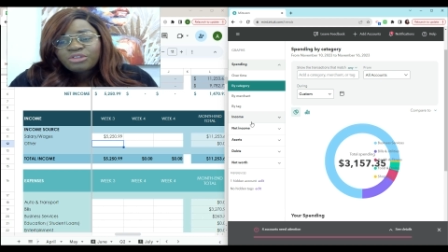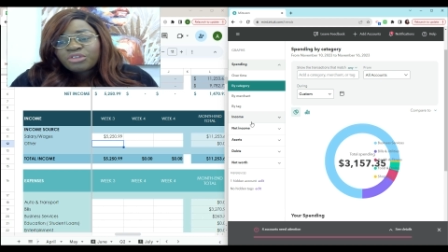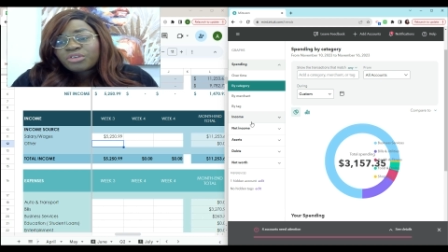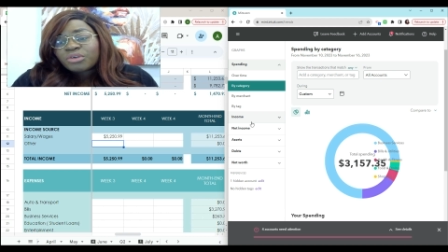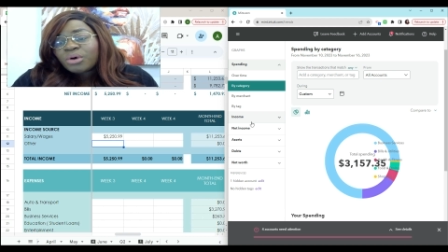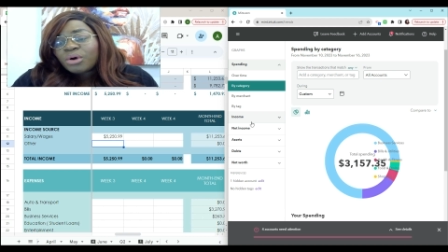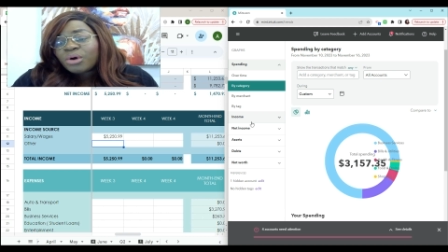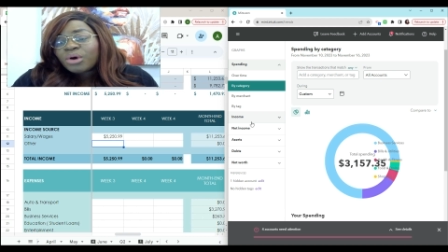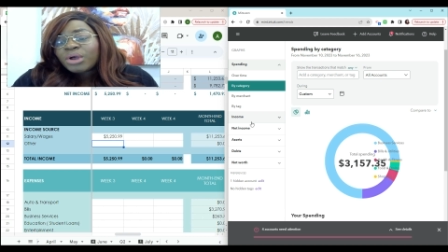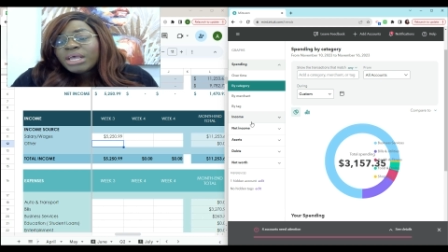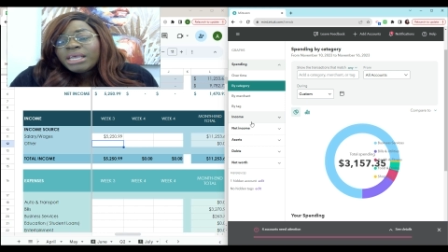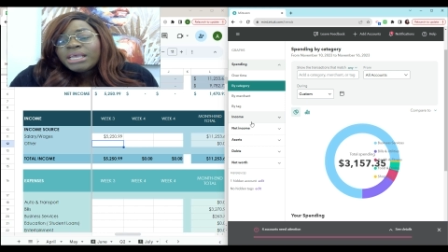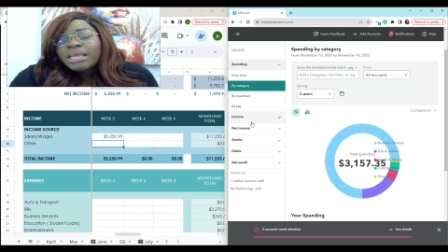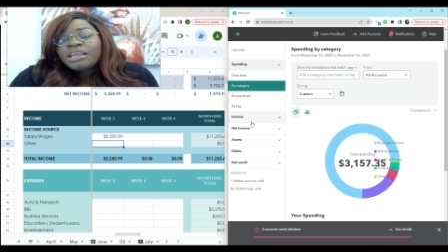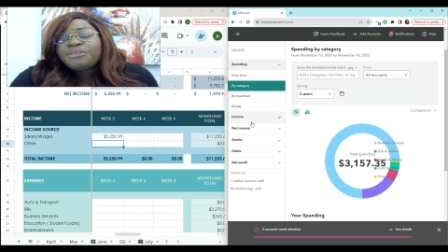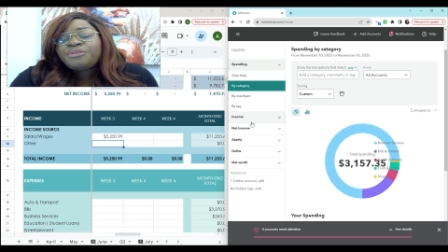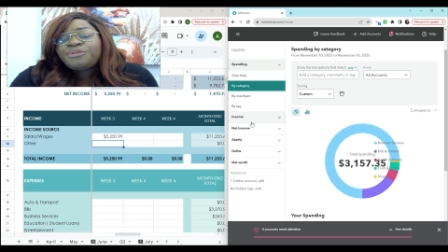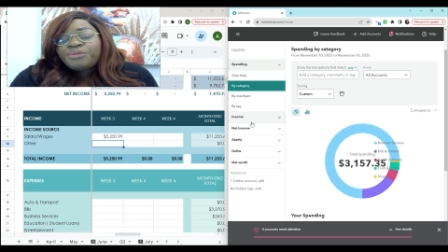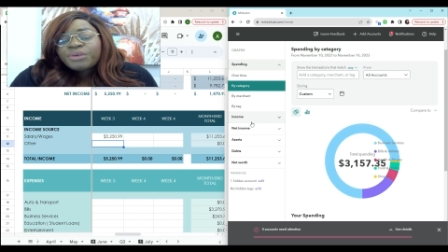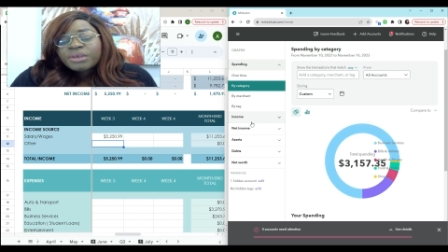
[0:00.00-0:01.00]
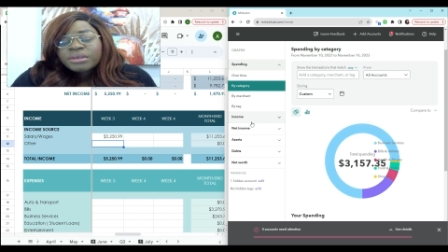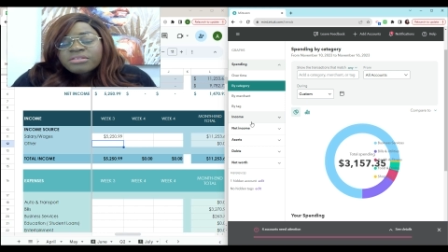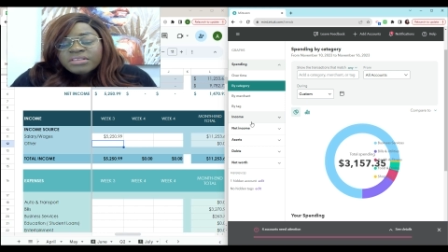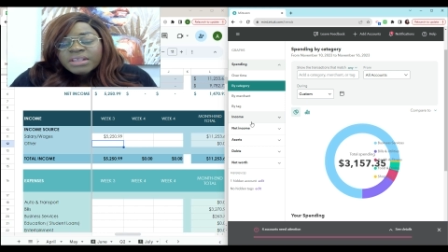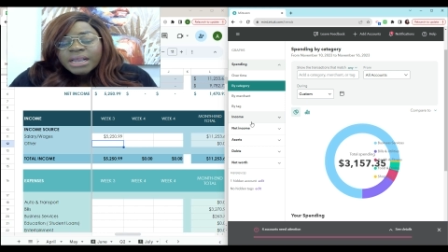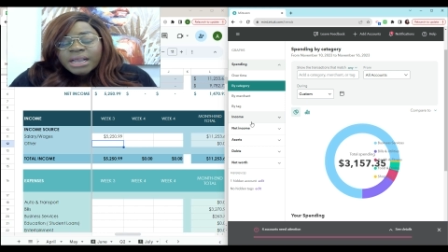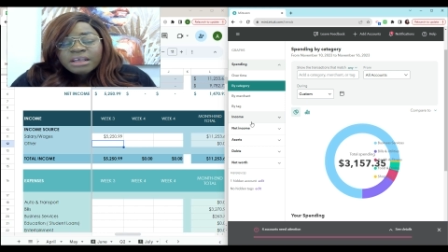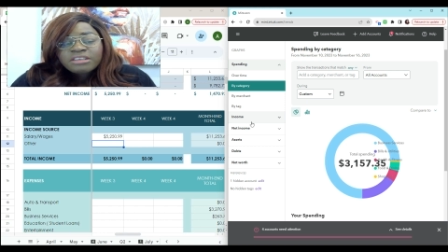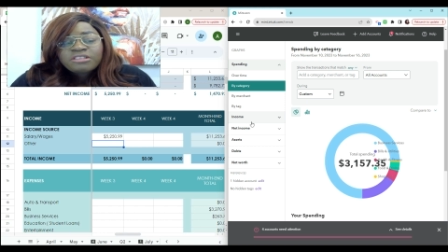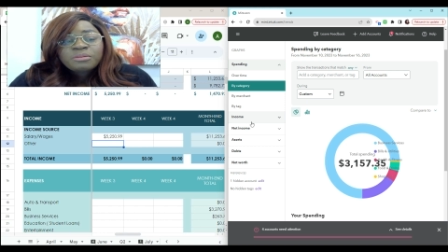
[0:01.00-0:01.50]
So it feels
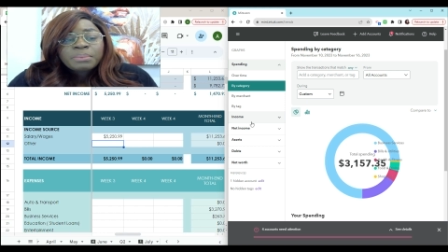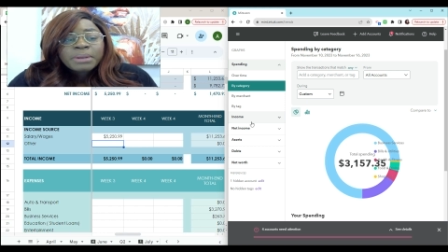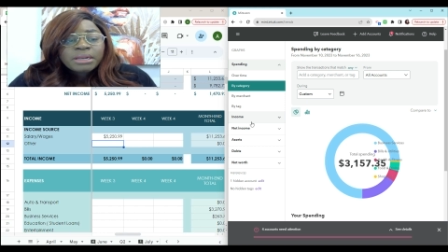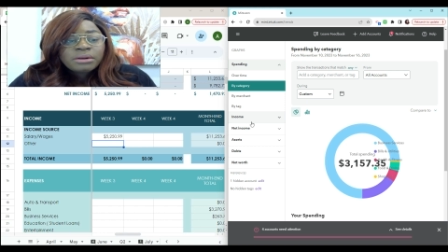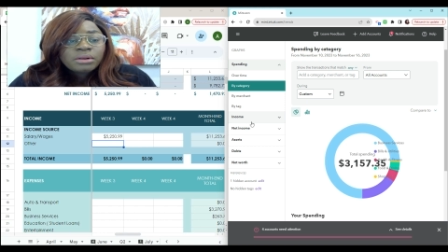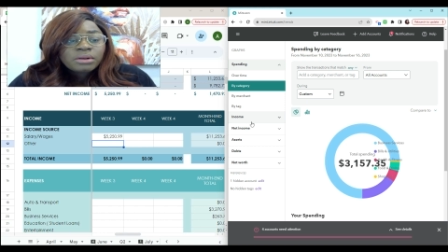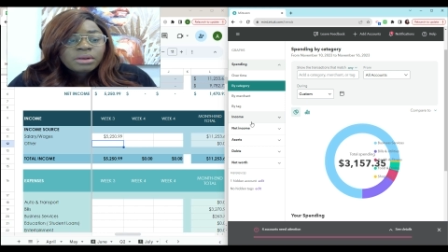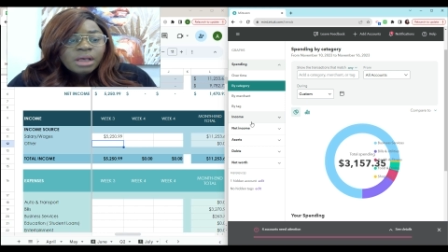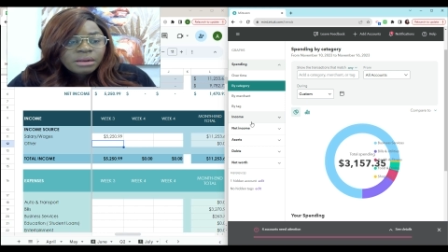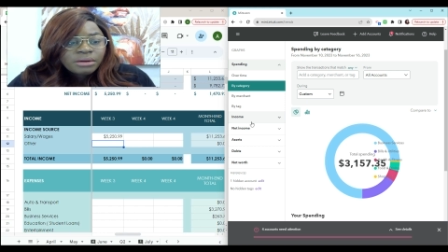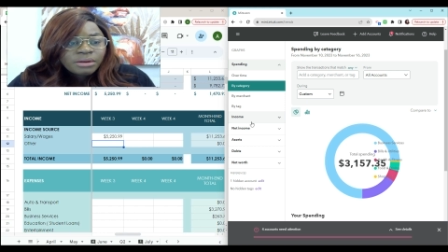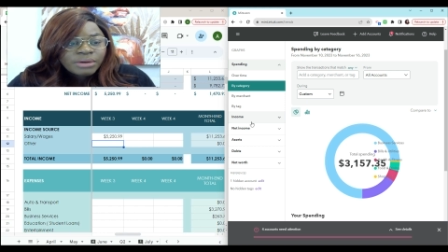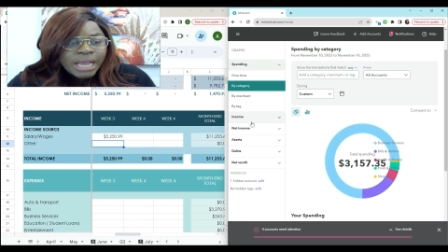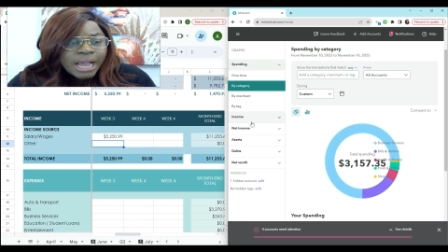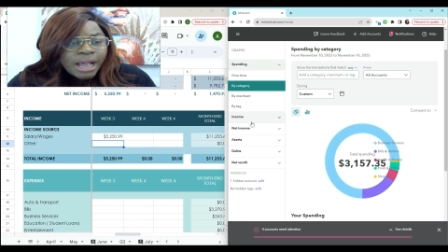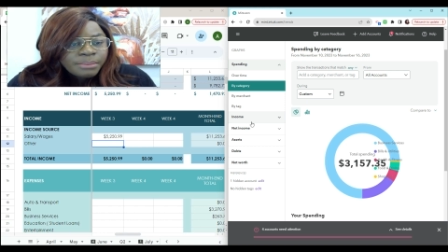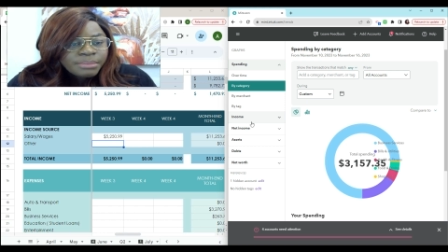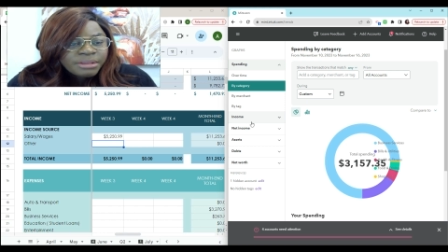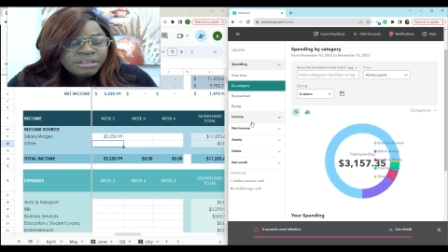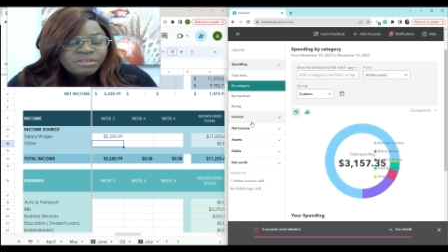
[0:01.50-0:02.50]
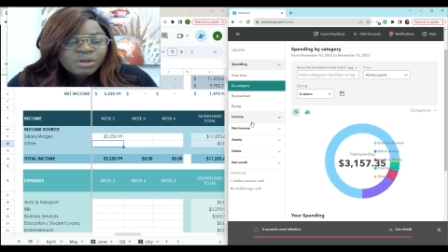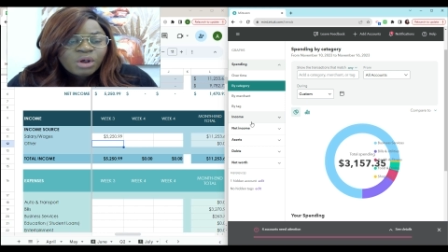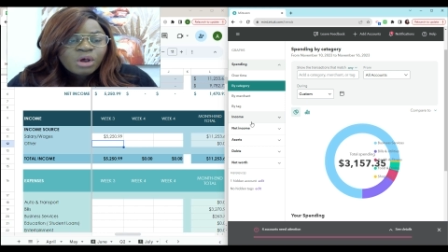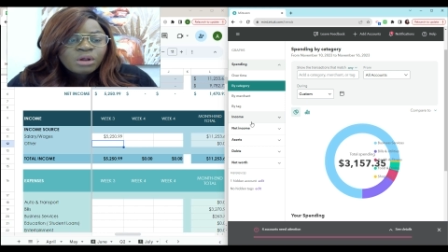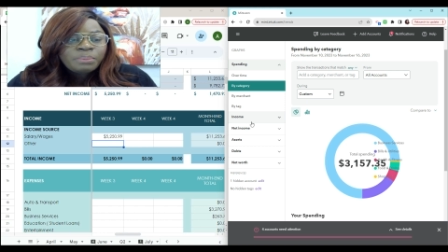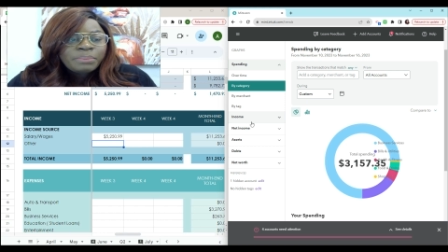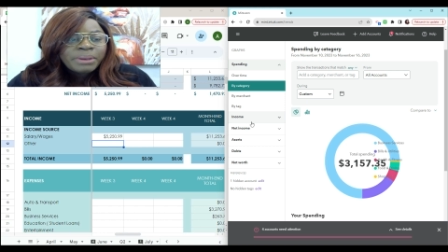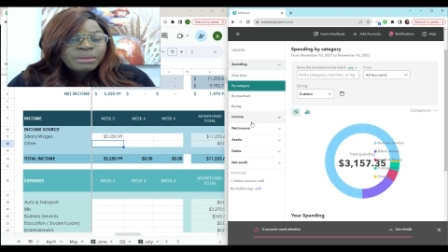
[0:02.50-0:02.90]
like I spend a lot on Amazon,